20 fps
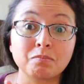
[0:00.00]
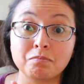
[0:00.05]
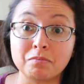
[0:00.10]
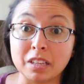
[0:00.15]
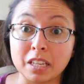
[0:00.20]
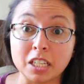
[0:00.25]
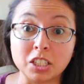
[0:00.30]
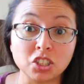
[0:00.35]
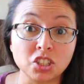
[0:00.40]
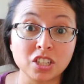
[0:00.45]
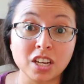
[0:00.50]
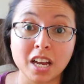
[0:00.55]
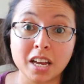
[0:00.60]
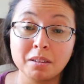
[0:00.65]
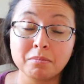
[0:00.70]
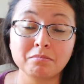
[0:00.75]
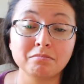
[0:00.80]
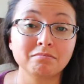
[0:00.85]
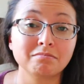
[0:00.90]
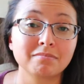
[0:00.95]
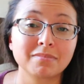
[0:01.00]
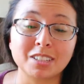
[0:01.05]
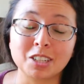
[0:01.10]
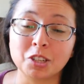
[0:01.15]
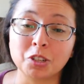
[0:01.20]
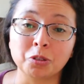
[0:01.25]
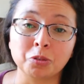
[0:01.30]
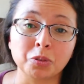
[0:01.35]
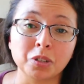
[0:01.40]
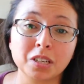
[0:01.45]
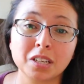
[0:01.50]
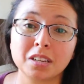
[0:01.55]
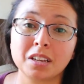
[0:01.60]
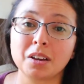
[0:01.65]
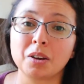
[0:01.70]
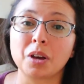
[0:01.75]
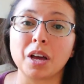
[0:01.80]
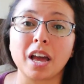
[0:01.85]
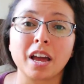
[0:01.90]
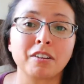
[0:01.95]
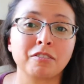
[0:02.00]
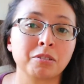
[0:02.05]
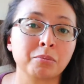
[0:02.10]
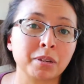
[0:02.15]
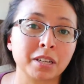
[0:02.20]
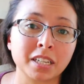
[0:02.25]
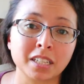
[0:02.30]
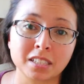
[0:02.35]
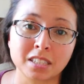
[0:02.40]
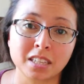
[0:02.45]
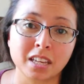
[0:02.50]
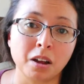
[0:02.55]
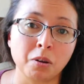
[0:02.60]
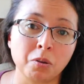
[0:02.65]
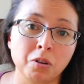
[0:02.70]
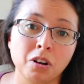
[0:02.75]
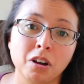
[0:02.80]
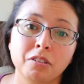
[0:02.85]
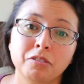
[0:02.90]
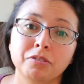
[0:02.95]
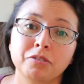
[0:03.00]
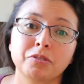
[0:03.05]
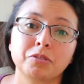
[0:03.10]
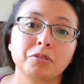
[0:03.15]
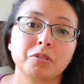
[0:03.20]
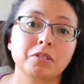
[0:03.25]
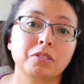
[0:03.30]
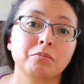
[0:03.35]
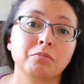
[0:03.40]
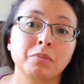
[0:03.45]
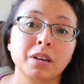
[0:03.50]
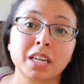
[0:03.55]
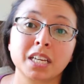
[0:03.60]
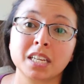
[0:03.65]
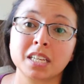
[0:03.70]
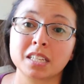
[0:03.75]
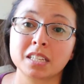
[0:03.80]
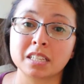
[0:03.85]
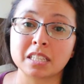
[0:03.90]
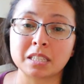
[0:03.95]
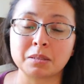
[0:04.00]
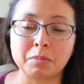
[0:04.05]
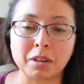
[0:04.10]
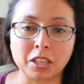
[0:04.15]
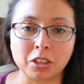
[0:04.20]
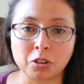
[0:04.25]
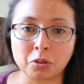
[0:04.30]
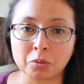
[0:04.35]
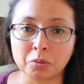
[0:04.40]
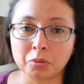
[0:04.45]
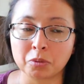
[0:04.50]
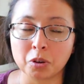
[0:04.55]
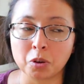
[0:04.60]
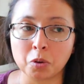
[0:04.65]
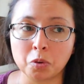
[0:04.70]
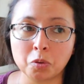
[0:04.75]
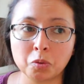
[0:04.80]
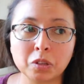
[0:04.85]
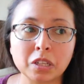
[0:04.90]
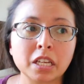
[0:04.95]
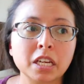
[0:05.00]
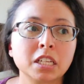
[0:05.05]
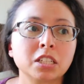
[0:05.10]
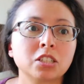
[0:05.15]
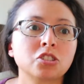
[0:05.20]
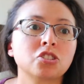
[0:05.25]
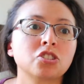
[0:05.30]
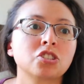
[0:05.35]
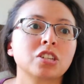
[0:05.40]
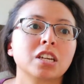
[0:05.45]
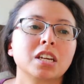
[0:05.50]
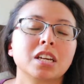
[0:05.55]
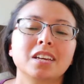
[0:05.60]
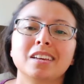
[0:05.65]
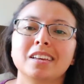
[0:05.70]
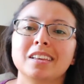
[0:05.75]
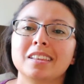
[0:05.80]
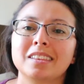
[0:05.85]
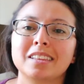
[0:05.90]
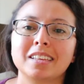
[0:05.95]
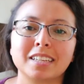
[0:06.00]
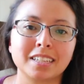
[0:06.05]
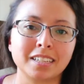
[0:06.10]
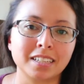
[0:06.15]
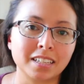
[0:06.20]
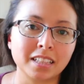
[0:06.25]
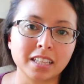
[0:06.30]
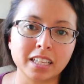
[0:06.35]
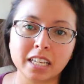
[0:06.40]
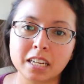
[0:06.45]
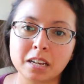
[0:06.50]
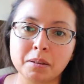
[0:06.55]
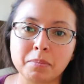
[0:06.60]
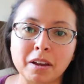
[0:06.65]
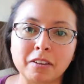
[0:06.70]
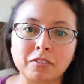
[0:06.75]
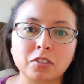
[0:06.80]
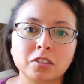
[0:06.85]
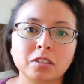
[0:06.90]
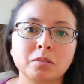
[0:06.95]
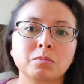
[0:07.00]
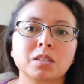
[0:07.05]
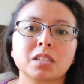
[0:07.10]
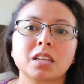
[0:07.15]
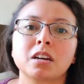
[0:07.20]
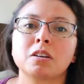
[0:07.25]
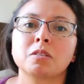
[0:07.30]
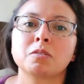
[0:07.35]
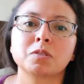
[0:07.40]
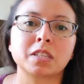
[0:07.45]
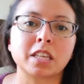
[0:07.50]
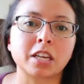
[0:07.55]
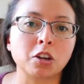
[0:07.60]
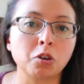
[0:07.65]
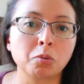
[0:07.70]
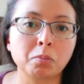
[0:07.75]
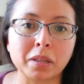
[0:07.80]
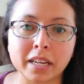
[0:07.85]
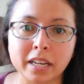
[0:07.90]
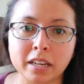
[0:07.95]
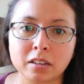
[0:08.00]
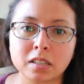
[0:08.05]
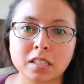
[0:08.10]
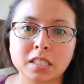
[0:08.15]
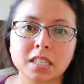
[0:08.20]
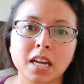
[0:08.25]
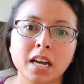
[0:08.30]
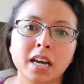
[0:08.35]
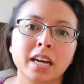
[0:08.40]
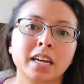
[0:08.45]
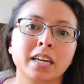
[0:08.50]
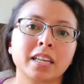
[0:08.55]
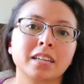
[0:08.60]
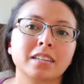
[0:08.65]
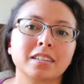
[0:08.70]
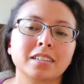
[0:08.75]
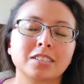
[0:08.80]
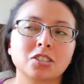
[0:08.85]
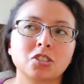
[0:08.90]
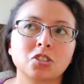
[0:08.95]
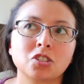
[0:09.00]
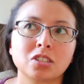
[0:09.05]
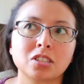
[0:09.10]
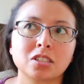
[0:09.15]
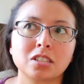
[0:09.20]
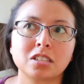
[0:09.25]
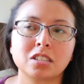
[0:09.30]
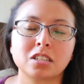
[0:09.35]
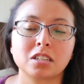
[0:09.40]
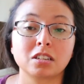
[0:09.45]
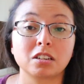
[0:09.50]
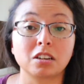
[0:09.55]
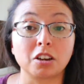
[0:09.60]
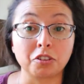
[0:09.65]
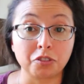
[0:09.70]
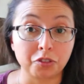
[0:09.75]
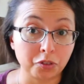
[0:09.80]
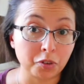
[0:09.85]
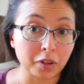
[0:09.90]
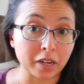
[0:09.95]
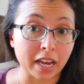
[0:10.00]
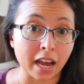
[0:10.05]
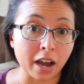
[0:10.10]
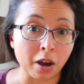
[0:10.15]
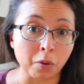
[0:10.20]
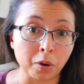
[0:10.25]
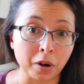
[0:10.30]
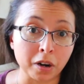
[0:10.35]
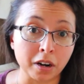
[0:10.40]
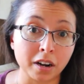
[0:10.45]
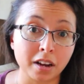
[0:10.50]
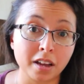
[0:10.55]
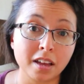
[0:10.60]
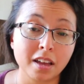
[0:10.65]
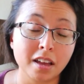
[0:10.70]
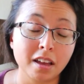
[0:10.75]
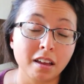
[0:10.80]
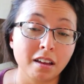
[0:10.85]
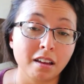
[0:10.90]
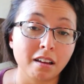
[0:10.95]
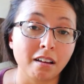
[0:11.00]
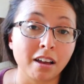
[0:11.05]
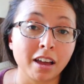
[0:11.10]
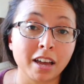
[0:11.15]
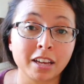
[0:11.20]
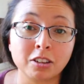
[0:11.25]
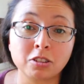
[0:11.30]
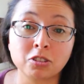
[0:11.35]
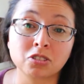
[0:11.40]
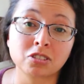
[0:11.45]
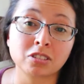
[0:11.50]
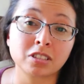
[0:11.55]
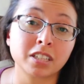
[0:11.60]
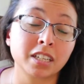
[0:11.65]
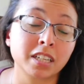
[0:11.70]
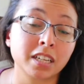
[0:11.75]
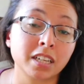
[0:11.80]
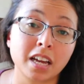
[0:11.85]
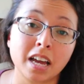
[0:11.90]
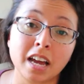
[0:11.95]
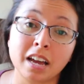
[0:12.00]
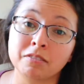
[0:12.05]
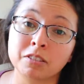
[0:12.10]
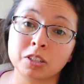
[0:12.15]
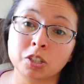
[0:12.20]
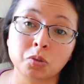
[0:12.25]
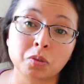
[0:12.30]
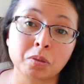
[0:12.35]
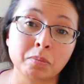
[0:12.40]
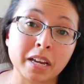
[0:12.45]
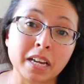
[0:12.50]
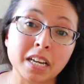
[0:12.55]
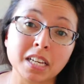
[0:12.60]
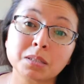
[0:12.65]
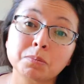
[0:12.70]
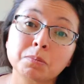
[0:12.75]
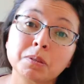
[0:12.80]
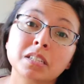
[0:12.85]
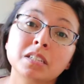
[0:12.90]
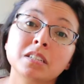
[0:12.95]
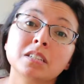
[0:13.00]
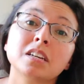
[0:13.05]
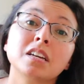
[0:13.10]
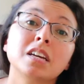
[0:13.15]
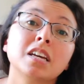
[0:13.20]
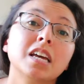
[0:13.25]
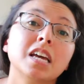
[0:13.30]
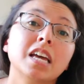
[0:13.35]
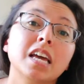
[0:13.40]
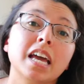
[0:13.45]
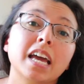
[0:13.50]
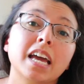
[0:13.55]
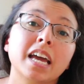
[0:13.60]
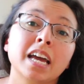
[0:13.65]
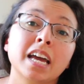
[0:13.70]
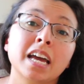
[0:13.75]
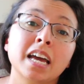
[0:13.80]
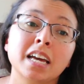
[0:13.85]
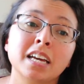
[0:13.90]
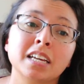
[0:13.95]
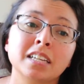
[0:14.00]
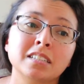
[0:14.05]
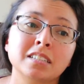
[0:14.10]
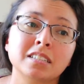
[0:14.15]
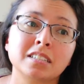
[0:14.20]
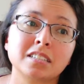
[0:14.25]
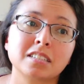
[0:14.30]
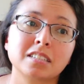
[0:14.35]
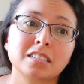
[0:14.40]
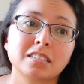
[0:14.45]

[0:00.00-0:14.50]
lunchtime, noon, everybody gets the hour off. My kids make their own lunch, they clean up after themselves, they go play outside. It's just a free hour. I usually have lunch with my husband, and